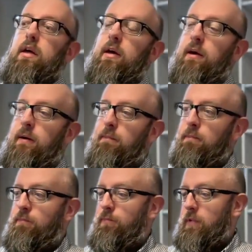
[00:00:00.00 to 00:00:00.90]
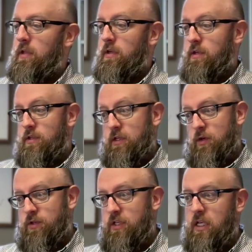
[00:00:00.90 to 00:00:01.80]
um, and you
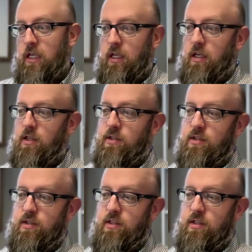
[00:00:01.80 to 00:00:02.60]
know seeing his